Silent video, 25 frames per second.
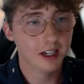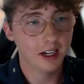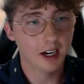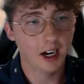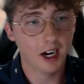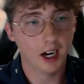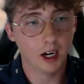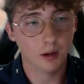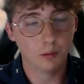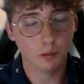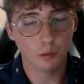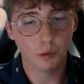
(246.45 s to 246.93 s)

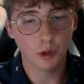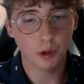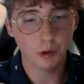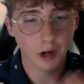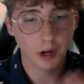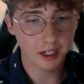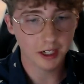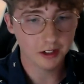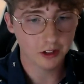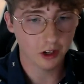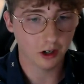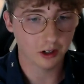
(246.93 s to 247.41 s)
Um, we
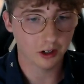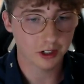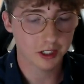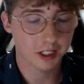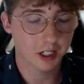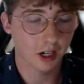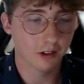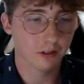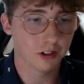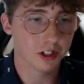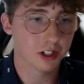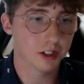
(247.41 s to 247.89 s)
Rate Dogs
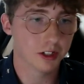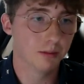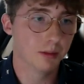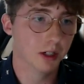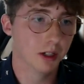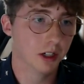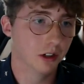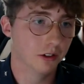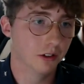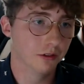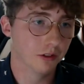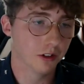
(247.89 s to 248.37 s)
covers the
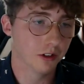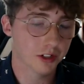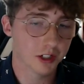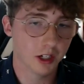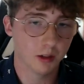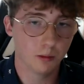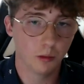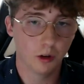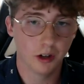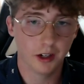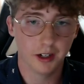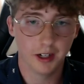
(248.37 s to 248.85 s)
bill for
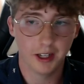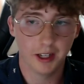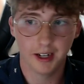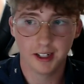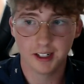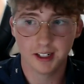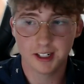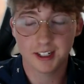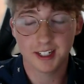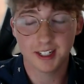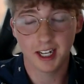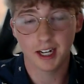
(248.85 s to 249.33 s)
someone,
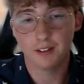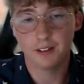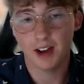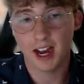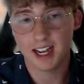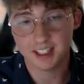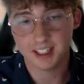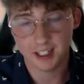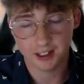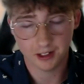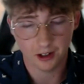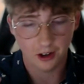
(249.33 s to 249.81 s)
and instead of
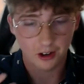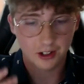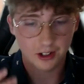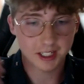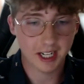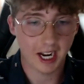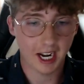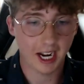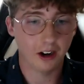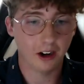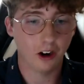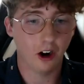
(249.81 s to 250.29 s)
asking our
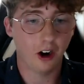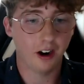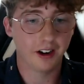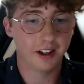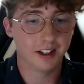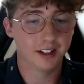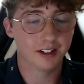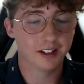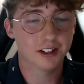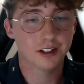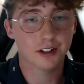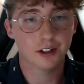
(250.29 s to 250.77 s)
entire
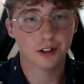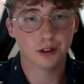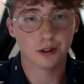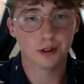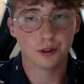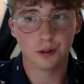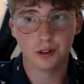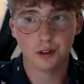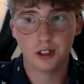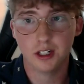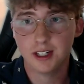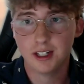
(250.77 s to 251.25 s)
audience
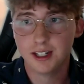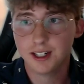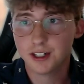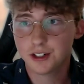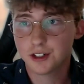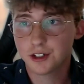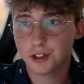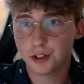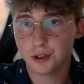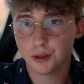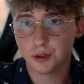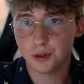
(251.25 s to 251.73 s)
to
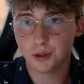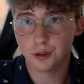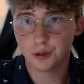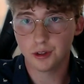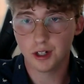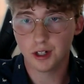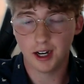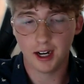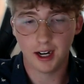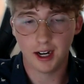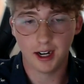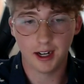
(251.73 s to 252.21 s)

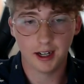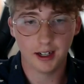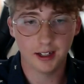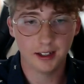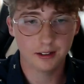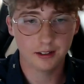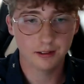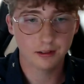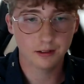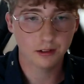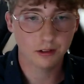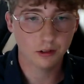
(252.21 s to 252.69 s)
to uh,
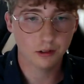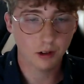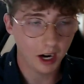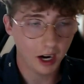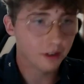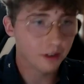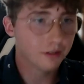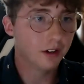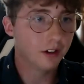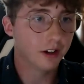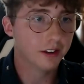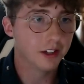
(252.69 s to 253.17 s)

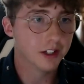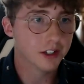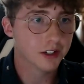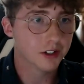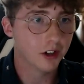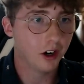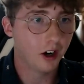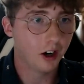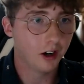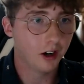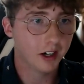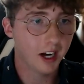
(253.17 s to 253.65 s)
crowdfund this
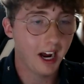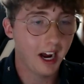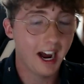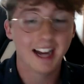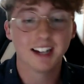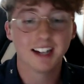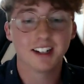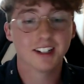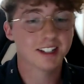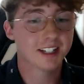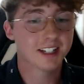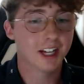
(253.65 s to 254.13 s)
dog,
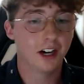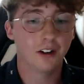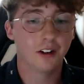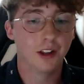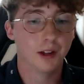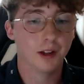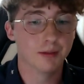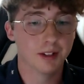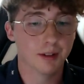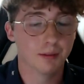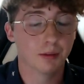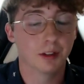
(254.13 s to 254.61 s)
I just tell
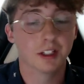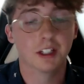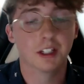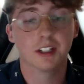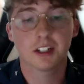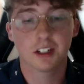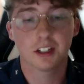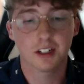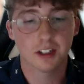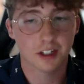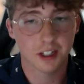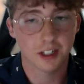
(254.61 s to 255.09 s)
them to
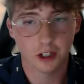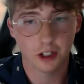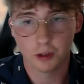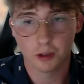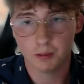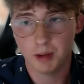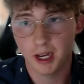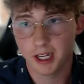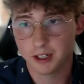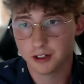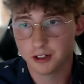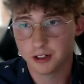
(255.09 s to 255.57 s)
please consider
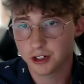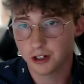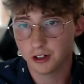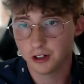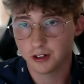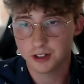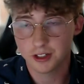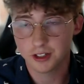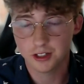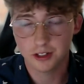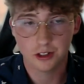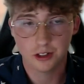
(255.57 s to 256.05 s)
pet
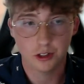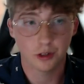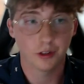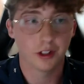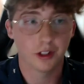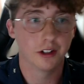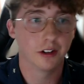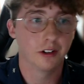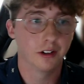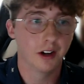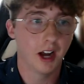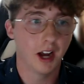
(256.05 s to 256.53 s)
insurance so
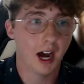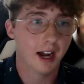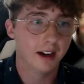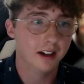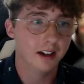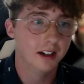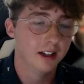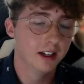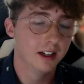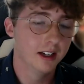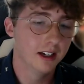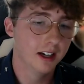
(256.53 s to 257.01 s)
that you're not
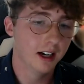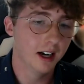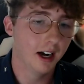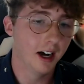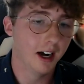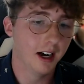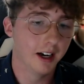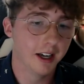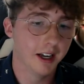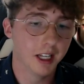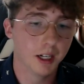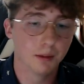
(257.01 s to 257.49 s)

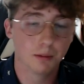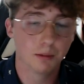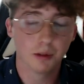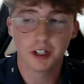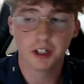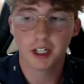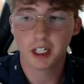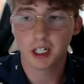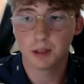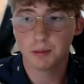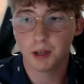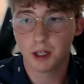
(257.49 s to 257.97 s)
uh, in a
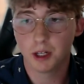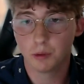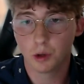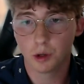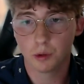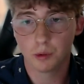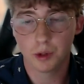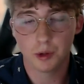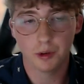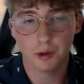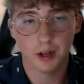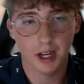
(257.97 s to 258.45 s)
predicament
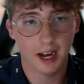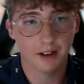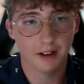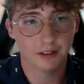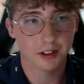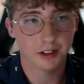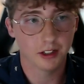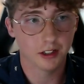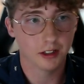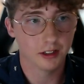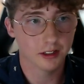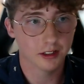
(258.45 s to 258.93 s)
where we would have
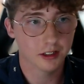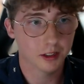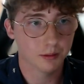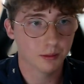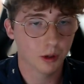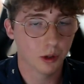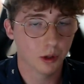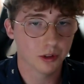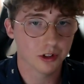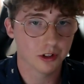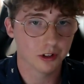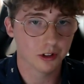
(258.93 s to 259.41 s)
to to
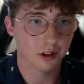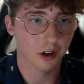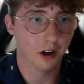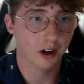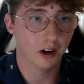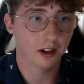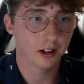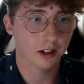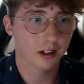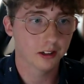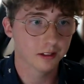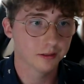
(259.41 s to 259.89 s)
post your
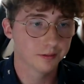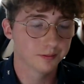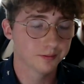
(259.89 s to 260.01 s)
dog.